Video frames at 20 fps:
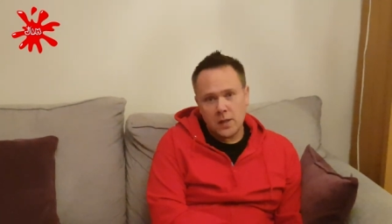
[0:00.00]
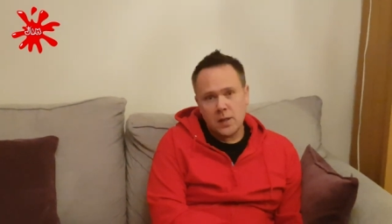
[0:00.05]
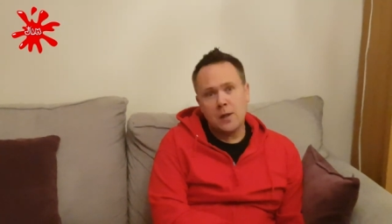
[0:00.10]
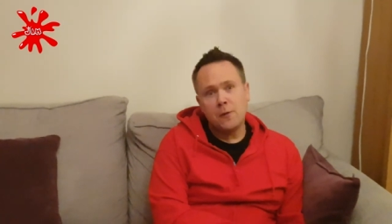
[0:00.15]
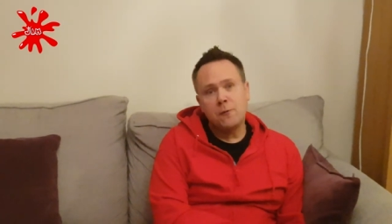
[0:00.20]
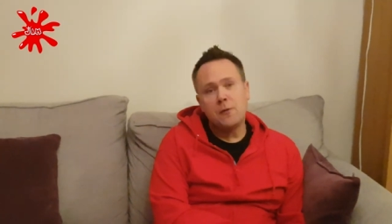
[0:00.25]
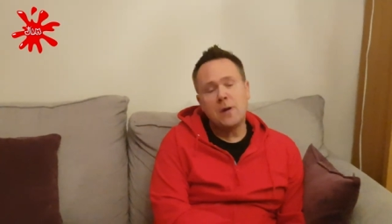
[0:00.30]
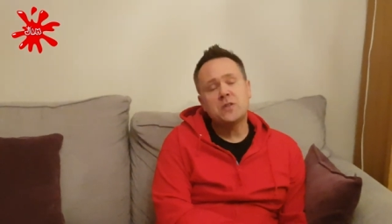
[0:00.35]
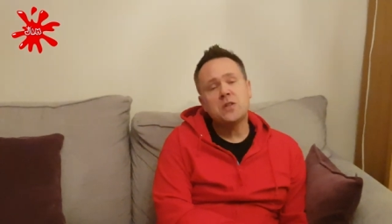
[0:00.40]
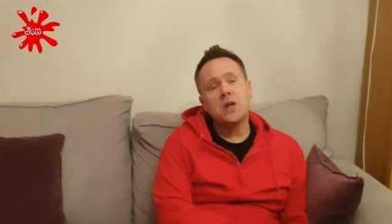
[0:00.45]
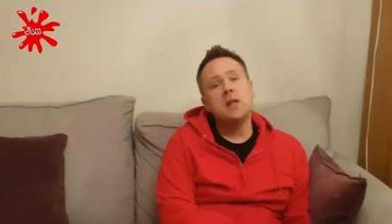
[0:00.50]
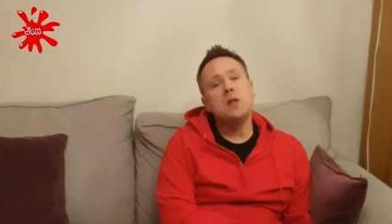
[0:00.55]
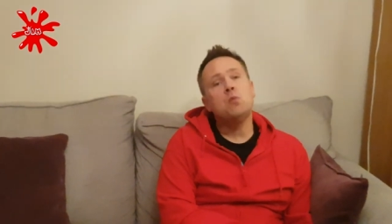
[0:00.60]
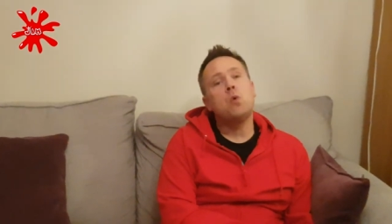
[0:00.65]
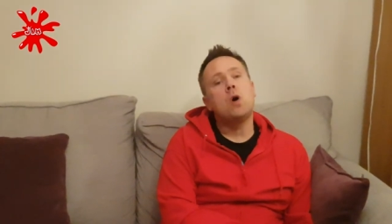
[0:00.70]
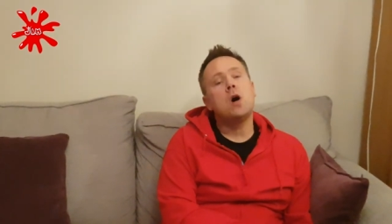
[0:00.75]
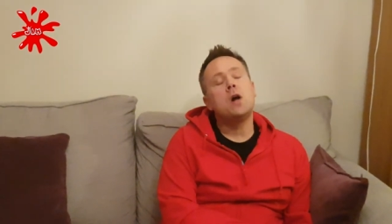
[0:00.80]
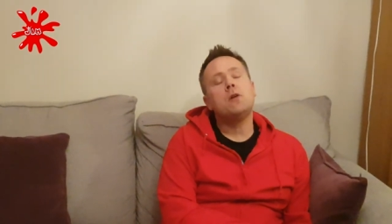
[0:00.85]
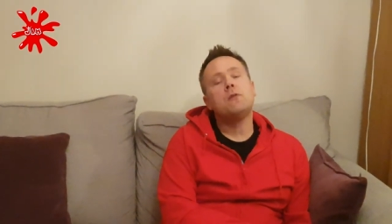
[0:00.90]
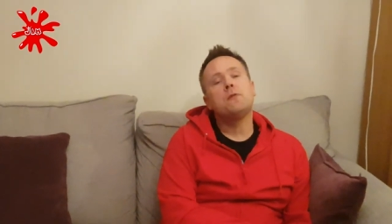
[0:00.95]
In fact, only
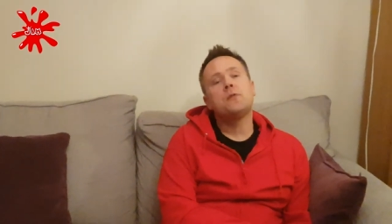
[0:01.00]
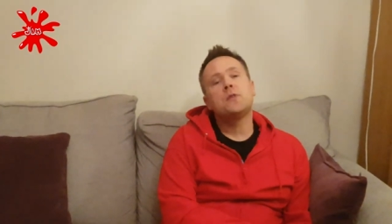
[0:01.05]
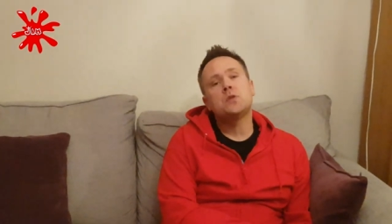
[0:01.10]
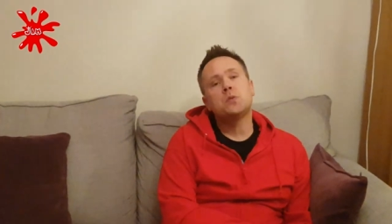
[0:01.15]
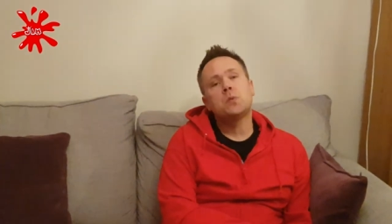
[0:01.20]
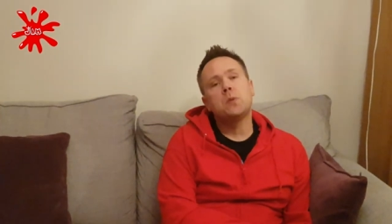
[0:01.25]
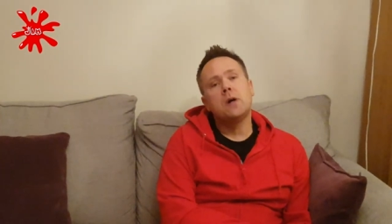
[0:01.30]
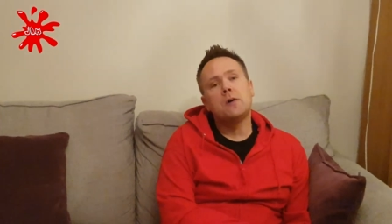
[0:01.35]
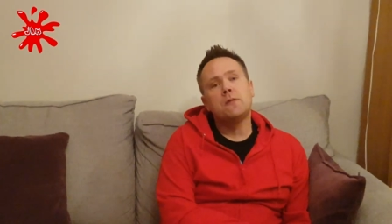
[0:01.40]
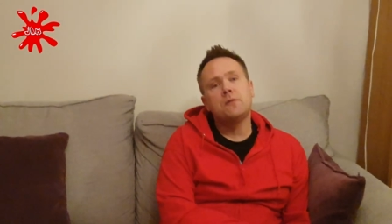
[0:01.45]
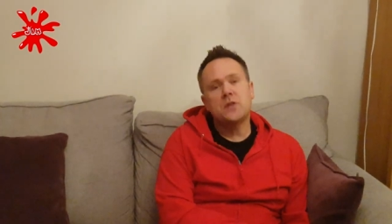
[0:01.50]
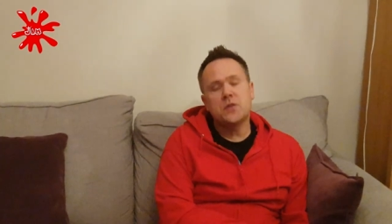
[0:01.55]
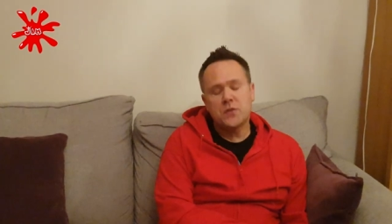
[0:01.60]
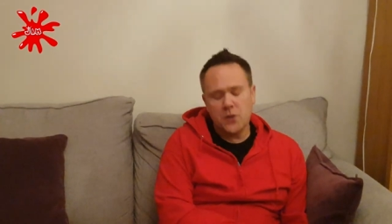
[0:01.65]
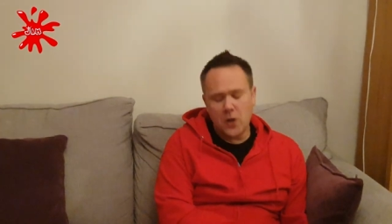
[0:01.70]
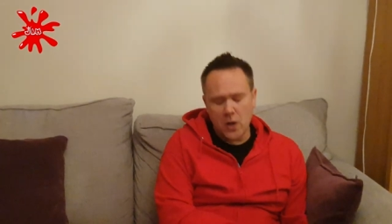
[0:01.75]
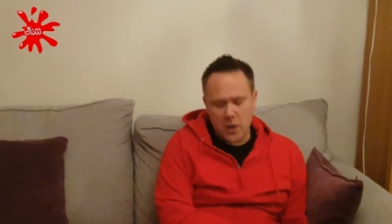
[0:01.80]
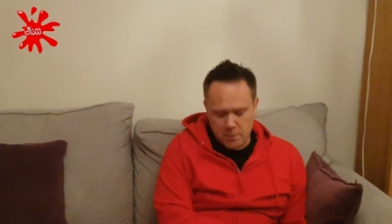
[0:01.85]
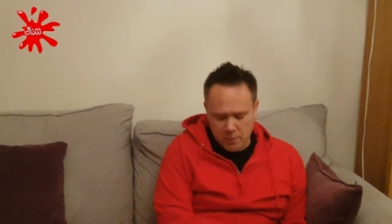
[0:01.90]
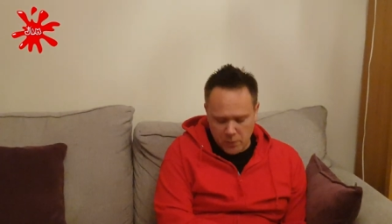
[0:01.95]
one of the 12
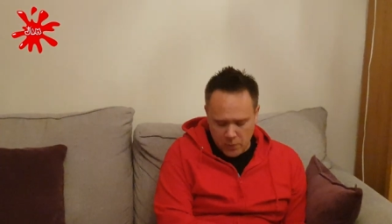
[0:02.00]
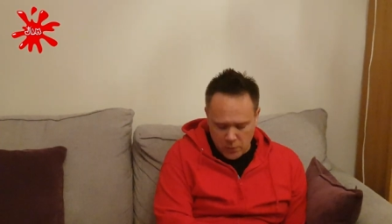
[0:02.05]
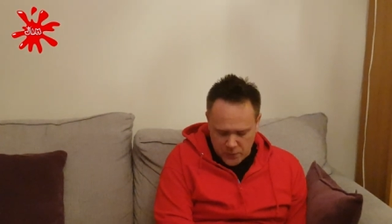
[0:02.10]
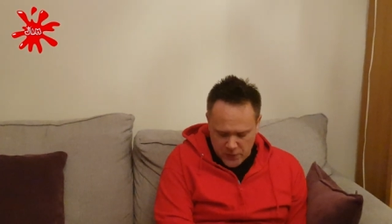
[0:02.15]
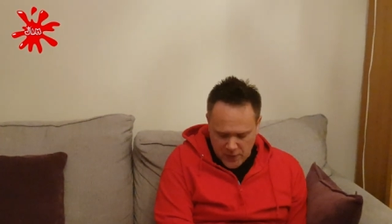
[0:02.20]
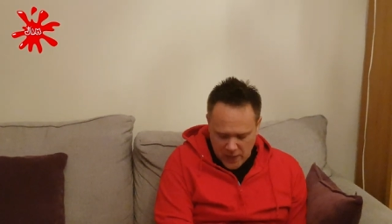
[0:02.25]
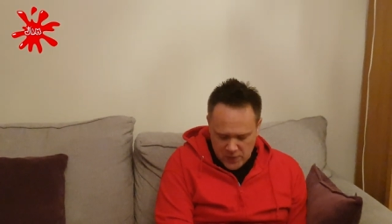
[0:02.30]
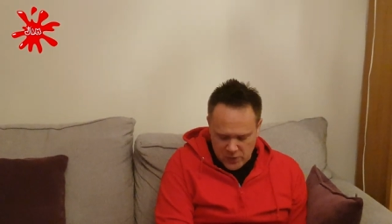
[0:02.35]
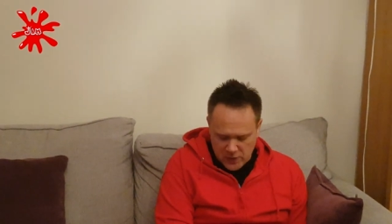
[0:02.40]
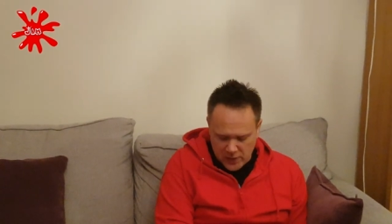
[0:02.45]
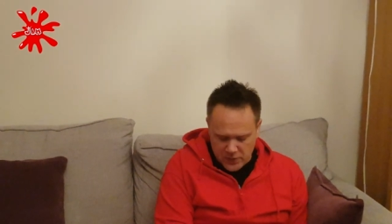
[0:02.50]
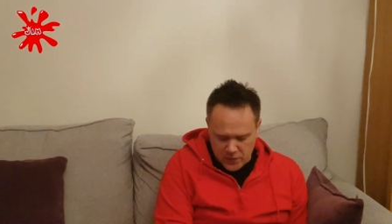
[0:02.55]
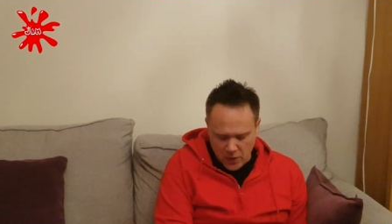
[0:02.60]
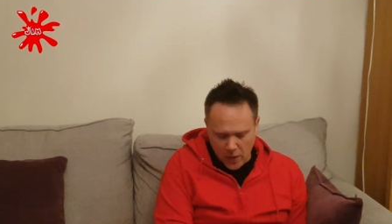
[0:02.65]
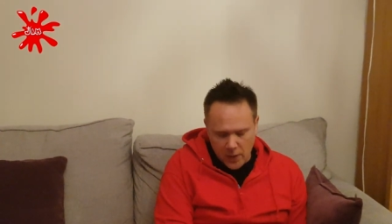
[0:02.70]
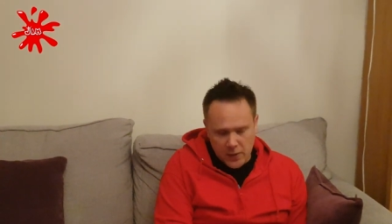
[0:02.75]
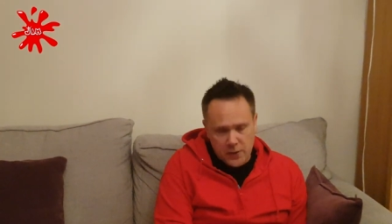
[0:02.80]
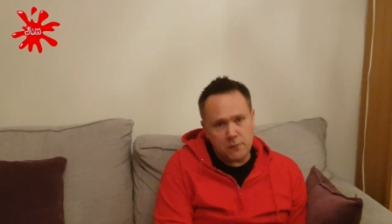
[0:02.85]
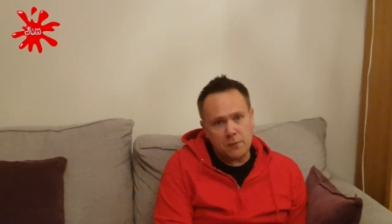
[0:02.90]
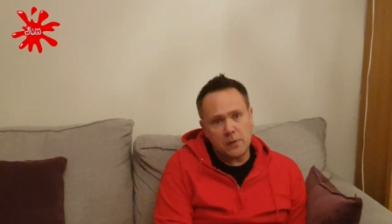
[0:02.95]
disciples actually
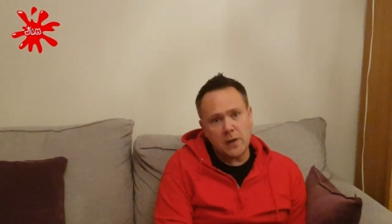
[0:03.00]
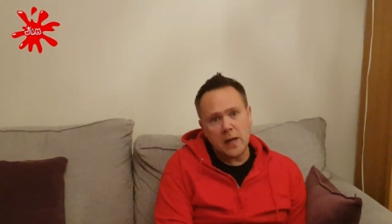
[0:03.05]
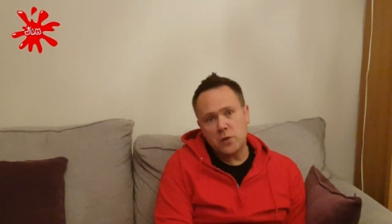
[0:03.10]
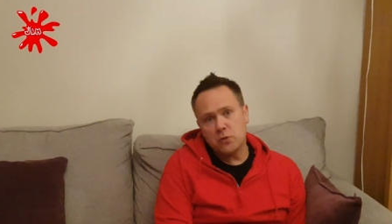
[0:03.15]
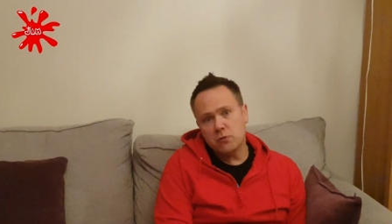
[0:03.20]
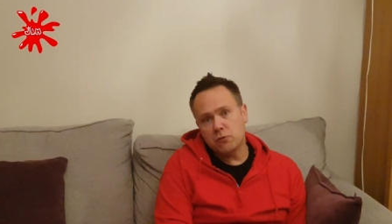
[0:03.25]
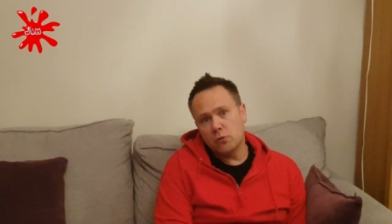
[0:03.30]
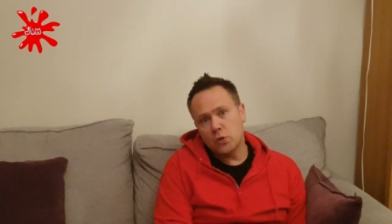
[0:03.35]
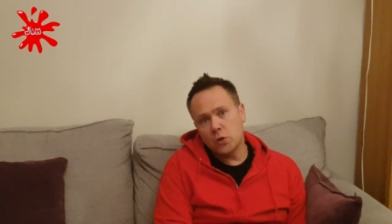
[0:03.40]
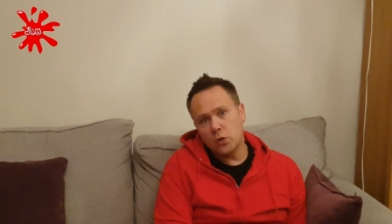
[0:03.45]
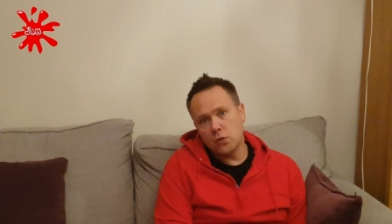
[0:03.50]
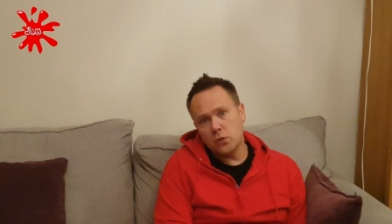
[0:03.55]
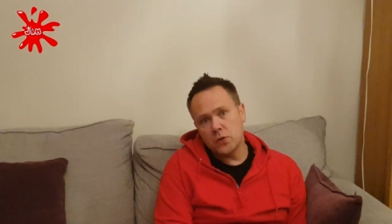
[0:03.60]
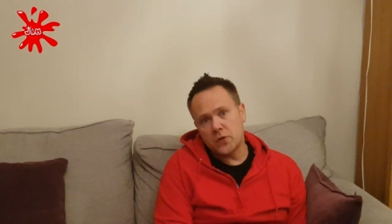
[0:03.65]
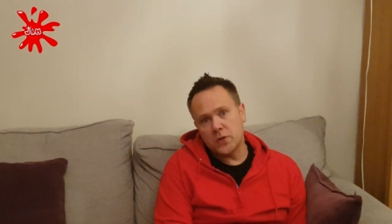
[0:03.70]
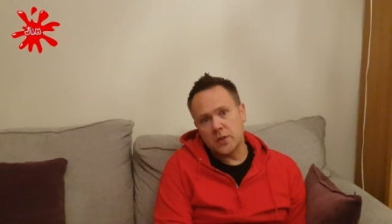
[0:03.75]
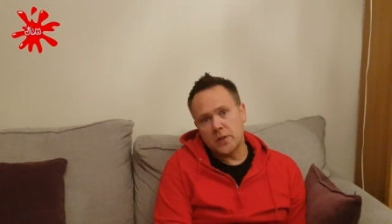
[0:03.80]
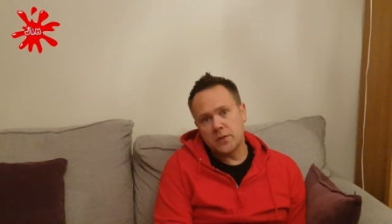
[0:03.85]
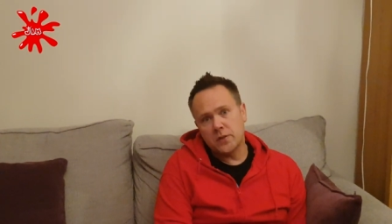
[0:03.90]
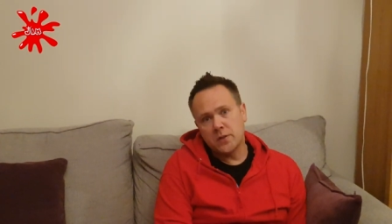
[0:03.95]
died of natural
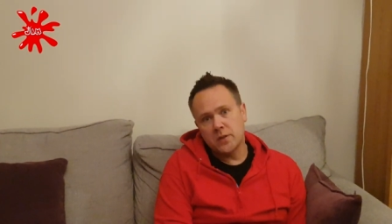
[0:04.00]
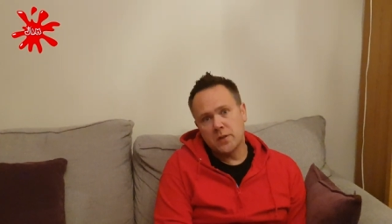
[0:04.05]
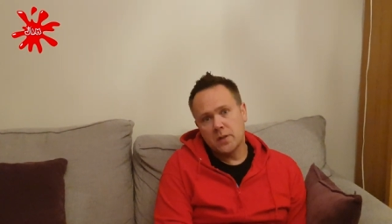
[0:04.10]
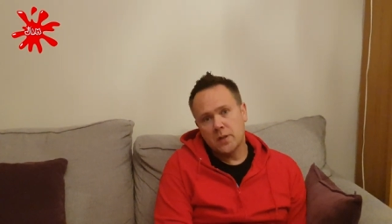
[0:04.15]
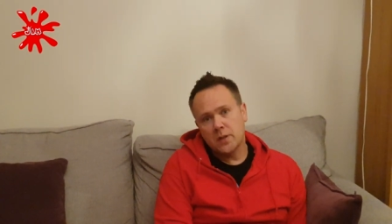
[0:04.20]
causes.